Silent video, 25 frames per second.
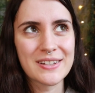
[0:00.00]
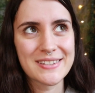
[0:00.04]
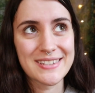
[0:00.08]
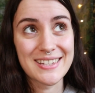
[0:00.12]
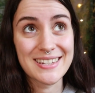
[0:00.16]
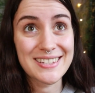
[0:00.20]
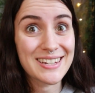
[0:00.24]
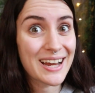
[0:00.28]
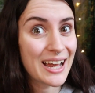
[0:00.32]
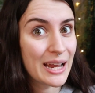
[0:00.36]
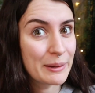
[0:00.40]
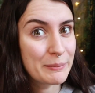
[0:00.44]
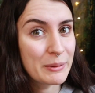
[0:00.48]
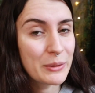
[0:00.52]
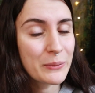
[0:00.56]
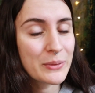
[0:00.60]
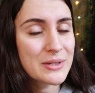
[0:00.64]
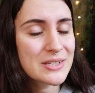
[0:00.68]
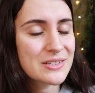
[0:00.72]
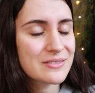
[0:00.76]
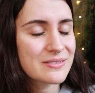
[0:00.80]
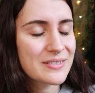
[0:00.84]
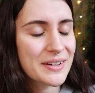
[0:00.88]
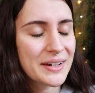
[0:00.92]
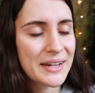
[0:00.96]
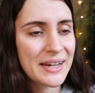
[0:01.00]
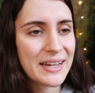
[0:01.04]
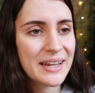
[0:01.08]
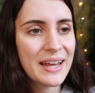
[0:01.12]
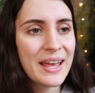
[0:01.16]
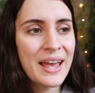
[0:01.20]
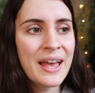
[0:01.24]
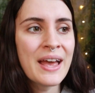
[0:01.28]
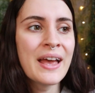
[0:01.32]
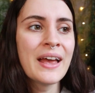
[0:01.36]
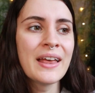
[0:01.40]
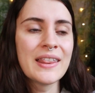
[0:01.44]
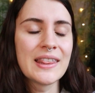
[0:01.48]
because the timing wasn't right,
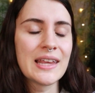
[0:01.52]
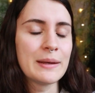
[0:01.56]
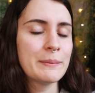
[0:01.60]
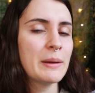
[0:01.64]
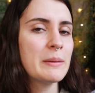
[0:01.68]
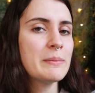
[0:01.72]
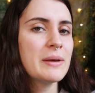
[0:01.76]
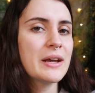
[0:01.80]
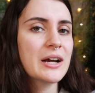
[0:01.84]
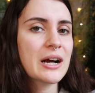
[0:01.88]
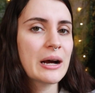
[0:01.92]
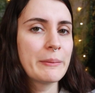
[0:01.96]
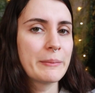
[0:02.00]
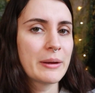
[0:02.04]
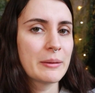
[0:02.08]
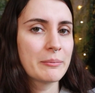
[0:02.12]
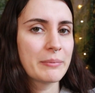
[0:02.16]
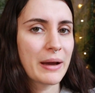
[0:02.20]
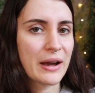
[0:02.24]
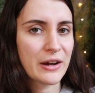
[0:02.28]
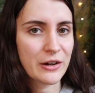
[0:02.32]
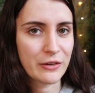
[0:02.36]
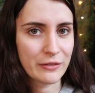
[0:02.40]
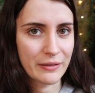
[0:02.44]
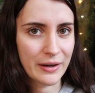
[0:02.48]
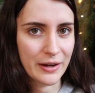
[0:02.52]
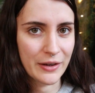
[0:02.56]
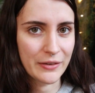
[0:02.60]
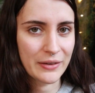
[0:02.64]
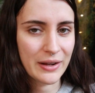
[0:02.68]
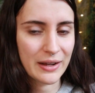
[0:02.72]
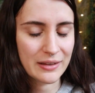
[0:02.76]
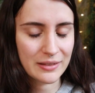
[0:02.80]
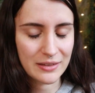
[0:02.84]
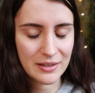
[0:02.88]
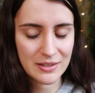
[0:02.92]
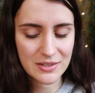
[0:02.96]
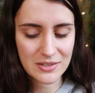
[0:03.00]
they may be coming back around
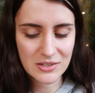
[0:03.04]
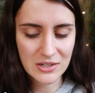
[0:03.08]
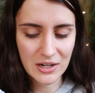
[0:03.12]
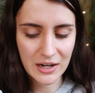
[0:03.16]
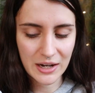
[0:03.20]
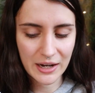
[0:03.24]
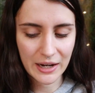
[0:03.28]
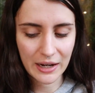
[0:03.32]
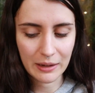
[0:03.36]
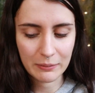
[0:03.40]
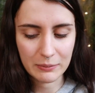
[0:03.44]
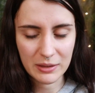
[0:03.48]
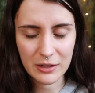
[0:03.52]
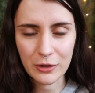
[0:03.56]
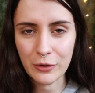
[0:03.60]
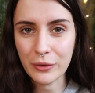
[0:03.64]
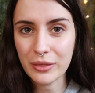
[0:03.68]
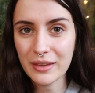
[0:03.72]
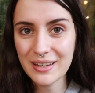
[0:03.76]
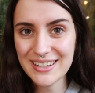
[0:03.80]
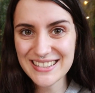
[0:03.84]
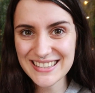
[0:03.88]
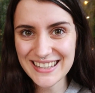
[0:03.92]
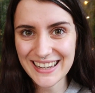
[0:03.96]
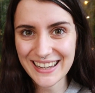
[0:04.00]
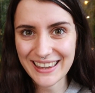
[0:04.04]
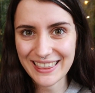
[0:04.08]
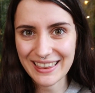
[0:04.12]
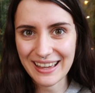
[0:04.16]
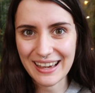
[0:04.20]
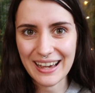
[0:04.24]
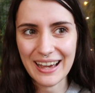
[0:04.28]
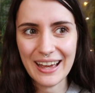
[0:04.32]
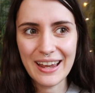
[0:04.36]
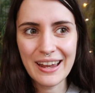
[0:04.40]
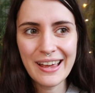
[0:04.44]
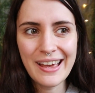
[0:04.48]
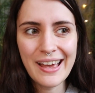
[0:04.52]
at this time. You know, things like
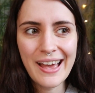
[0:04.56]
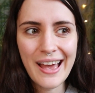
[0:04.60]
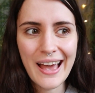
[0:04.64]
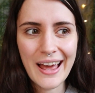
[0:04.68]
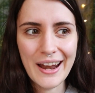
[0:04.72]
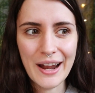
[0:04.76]
that.